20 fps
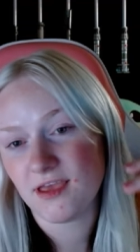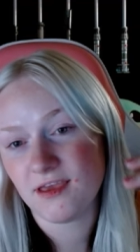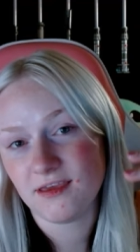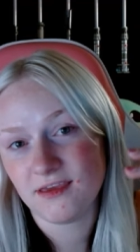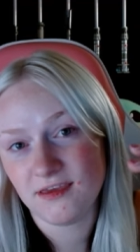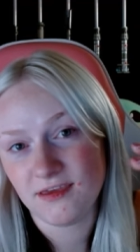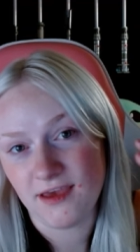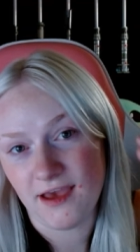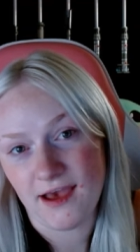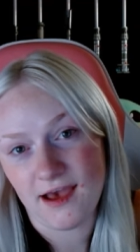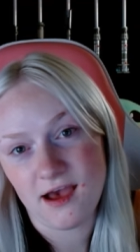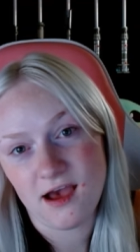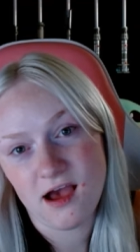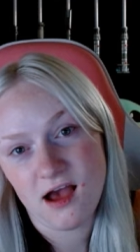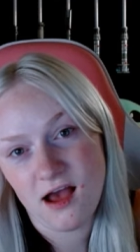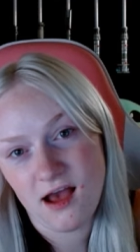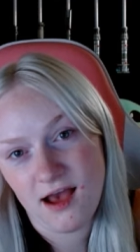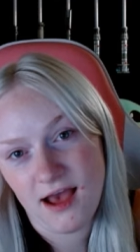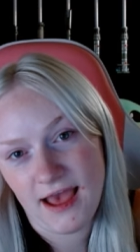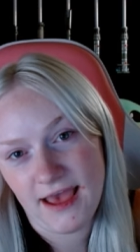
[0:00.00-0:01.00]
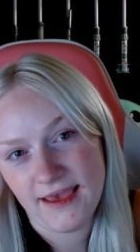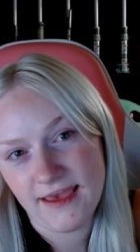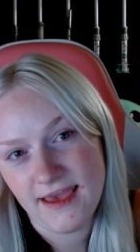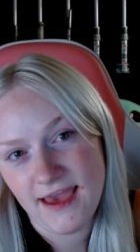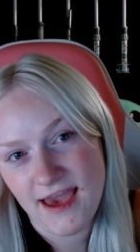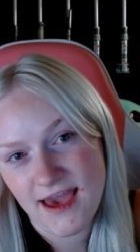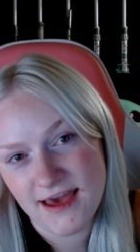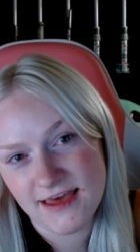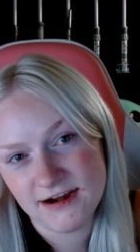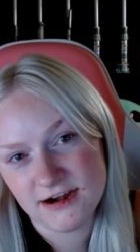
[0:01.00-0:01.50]
Yeah, hi,
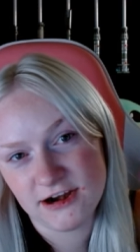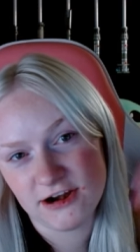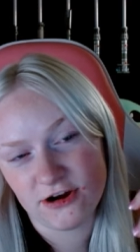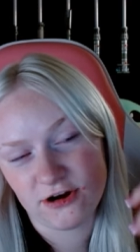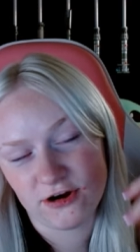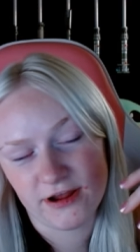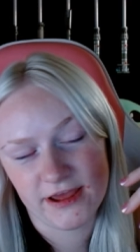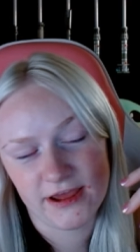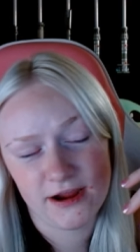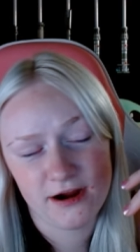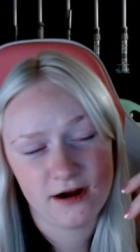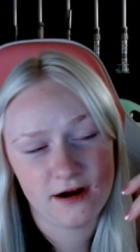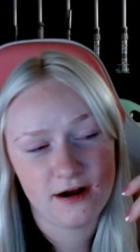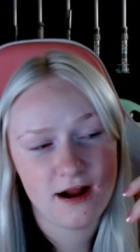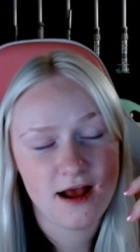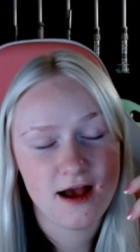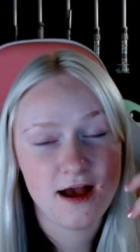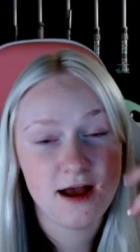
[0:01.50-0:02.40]
editor here.